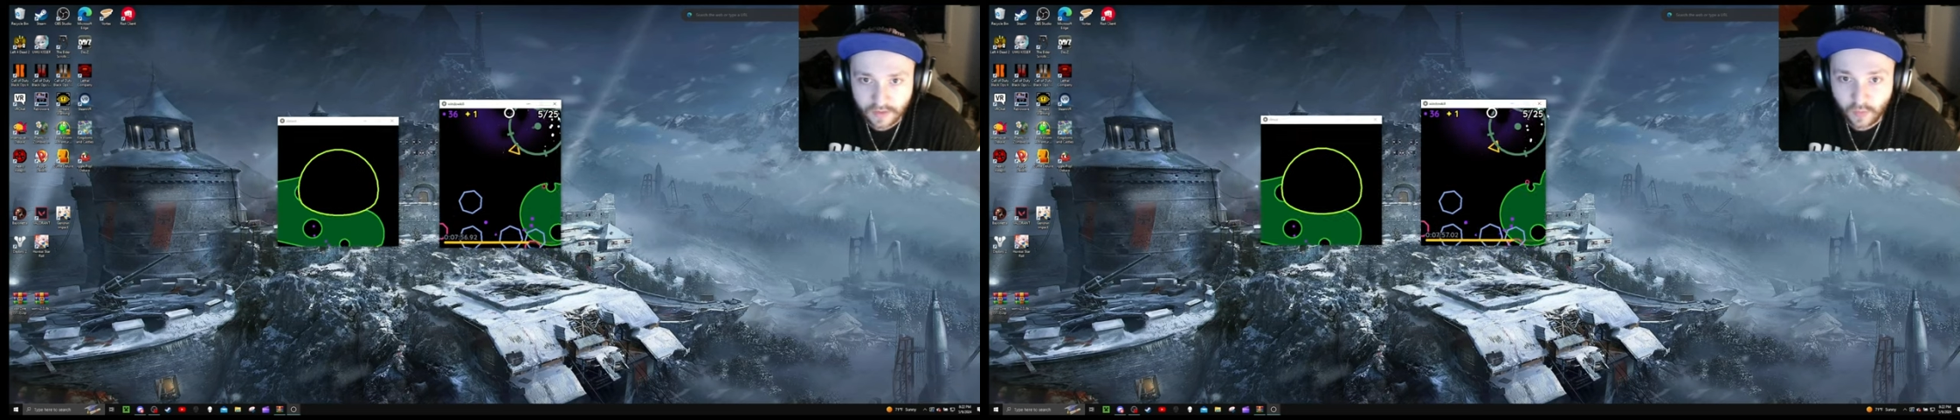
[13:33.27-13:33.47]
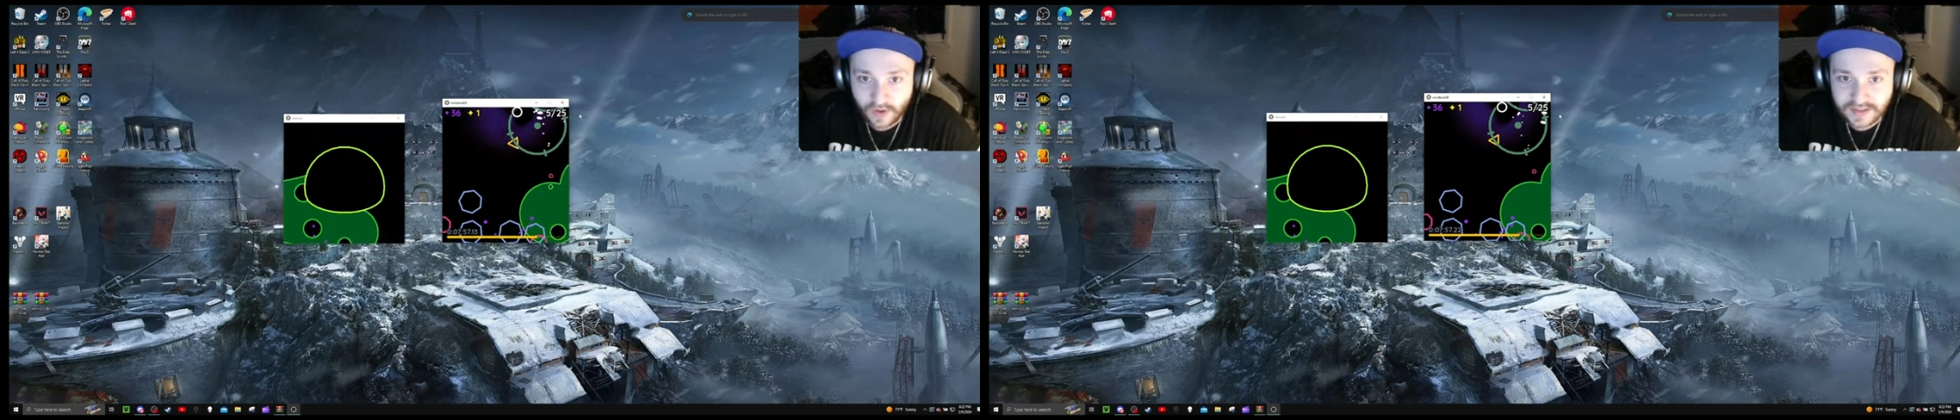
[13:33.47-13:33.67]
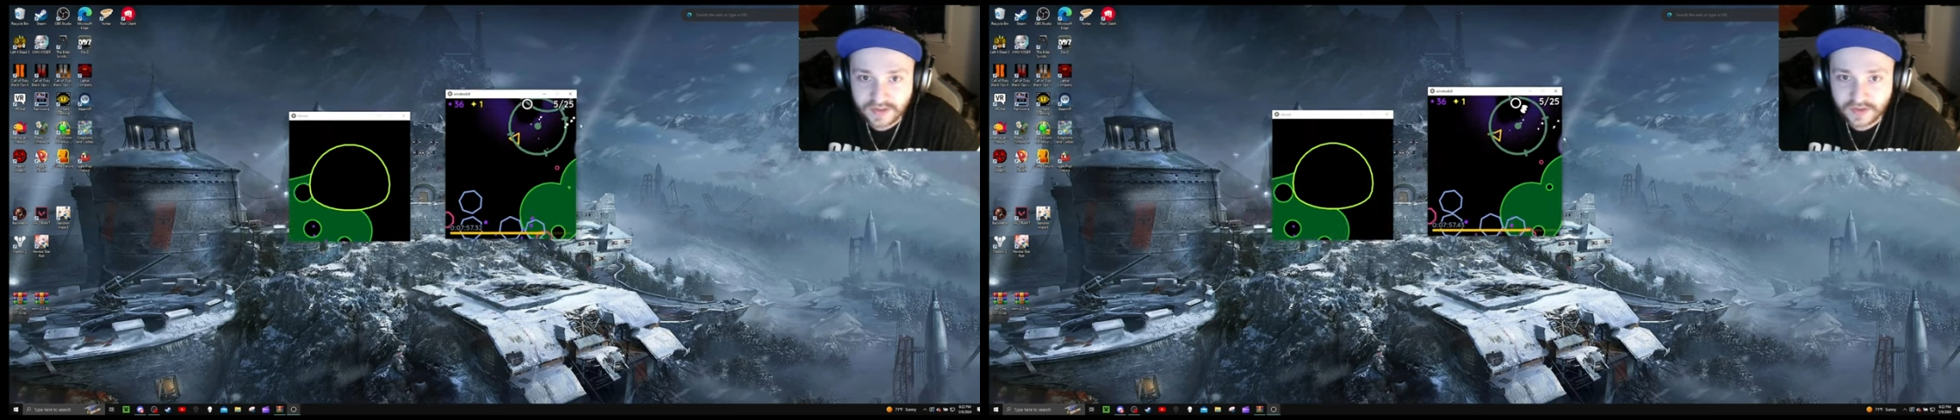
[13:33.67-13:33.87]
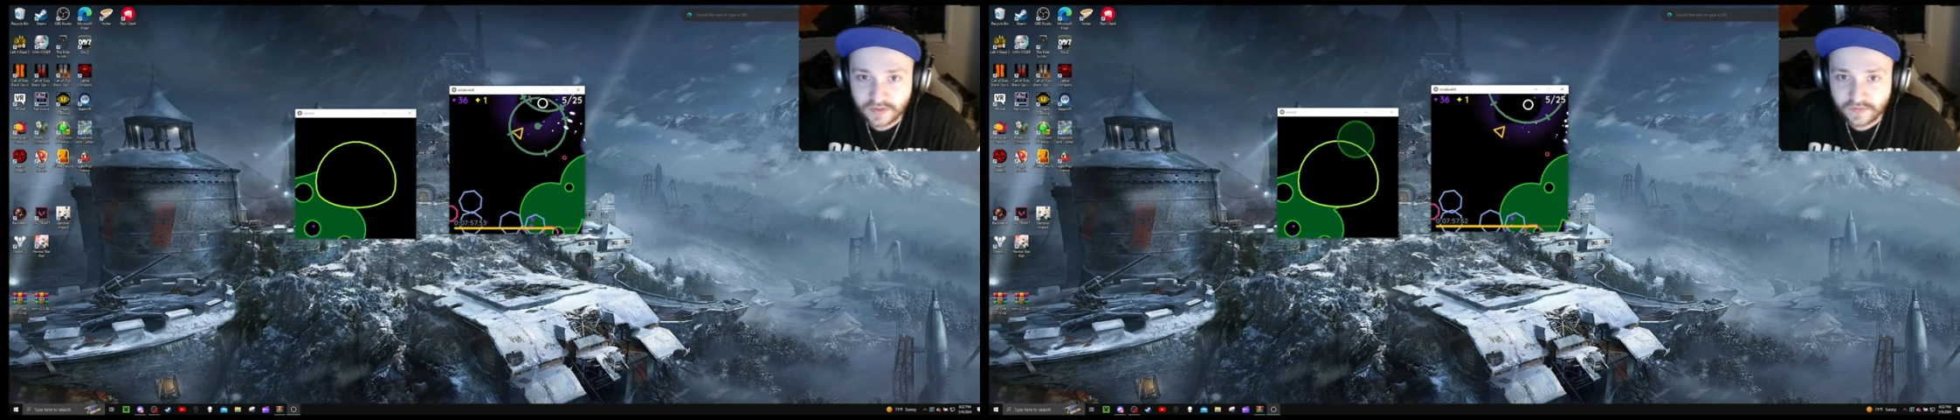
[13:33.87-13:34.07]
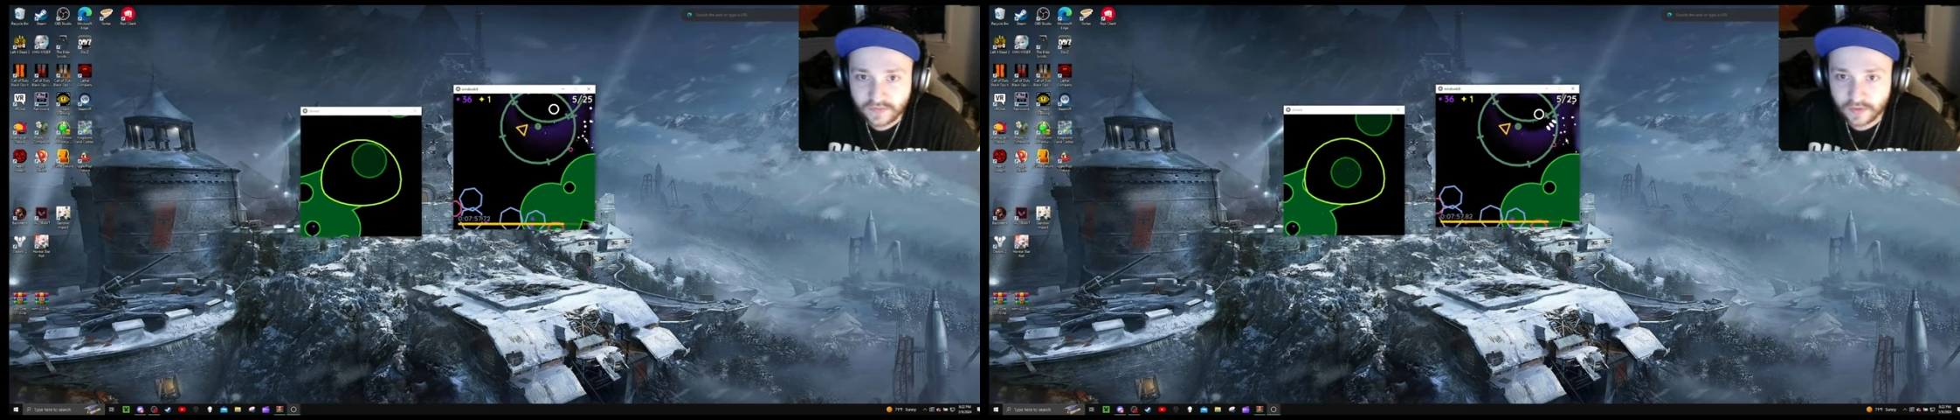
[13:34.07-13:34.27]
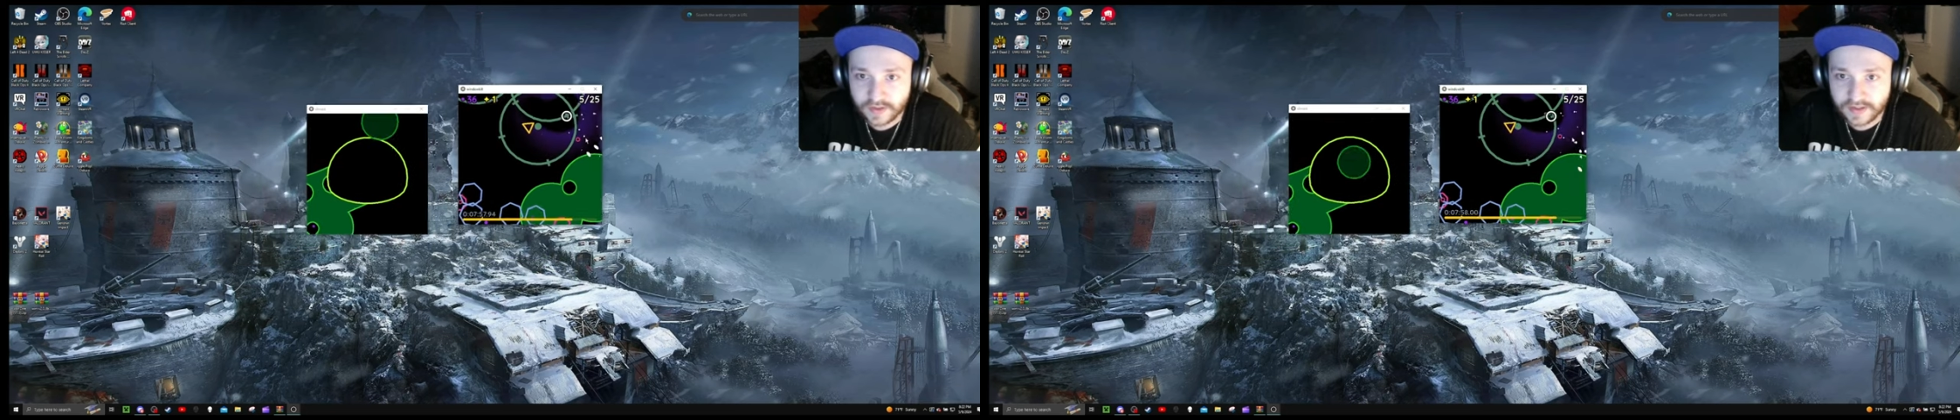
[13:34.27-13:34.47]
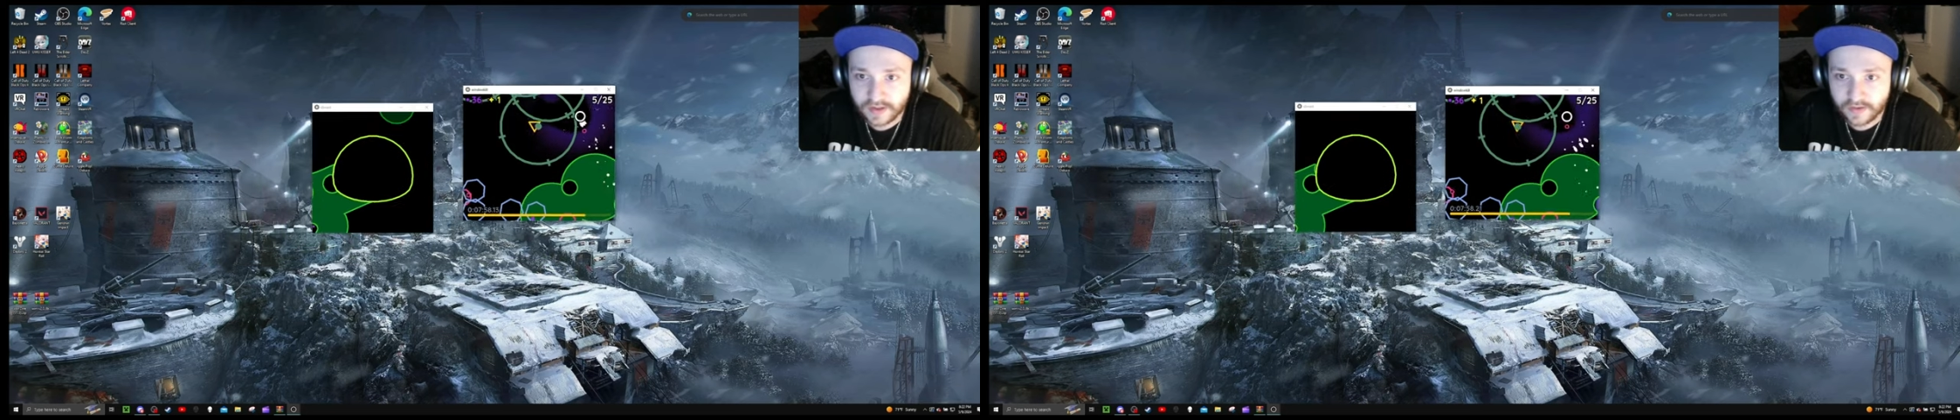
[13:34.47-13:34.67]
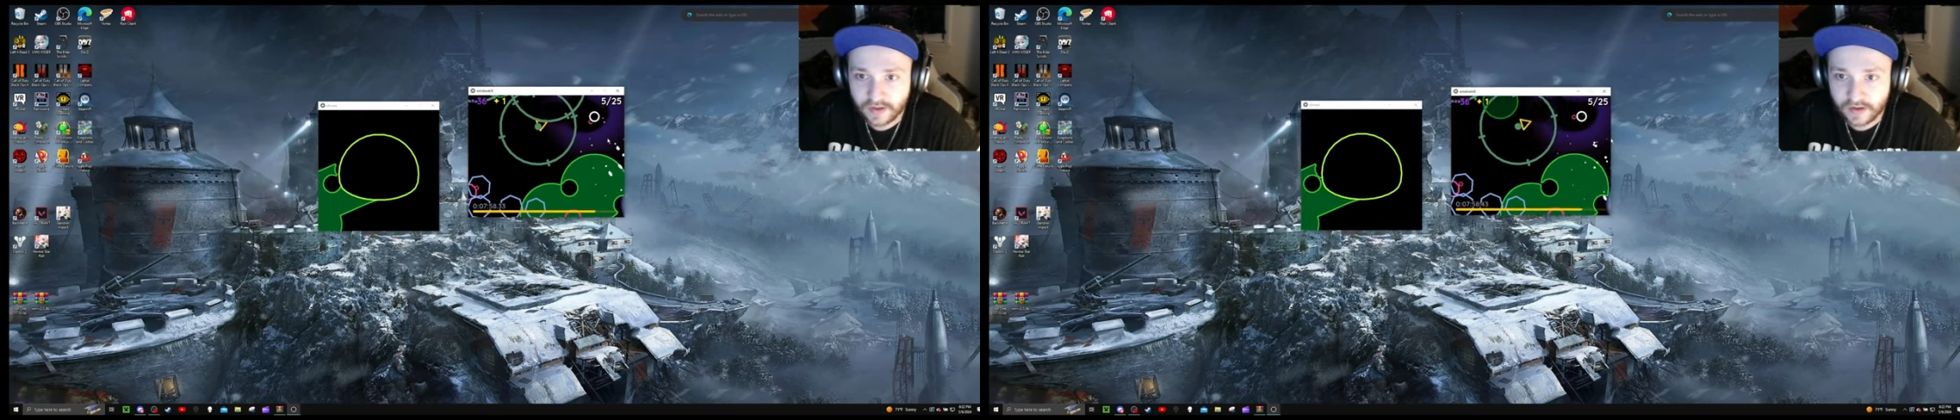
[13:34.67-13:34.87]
Why is this so difficult right now?